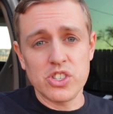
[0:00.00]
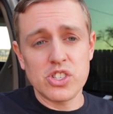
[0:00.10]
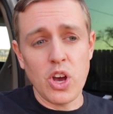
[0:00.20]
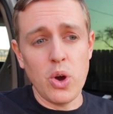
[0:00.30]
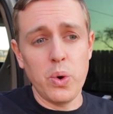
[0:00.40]

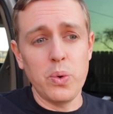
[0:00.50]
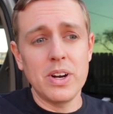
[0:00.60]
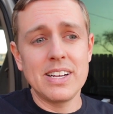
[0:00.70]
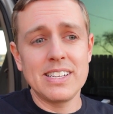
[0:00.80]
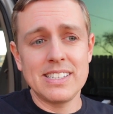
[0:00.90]
so
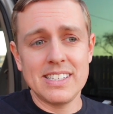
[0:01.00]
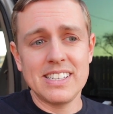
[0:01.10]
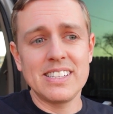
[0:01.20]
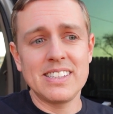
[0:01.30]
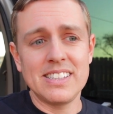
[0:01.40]

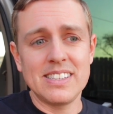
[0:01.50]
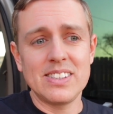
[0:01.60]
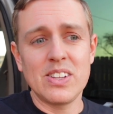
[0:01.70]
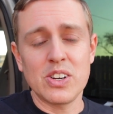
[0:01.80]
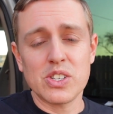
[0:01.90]

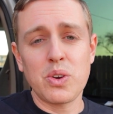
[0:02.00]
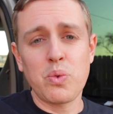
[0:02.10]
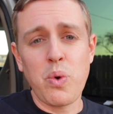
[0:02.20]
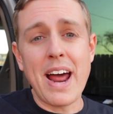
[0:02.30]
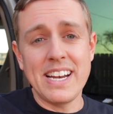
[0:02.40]
there's
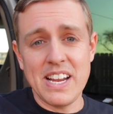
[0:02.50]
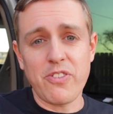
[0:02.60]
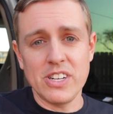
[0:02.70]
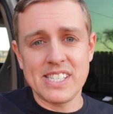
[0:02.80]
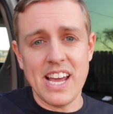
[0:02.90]
quite a
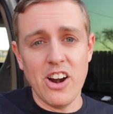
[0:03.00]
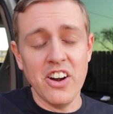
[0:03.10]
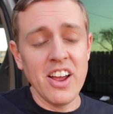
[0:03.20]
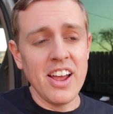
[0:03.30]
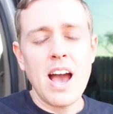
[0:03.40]
difference there.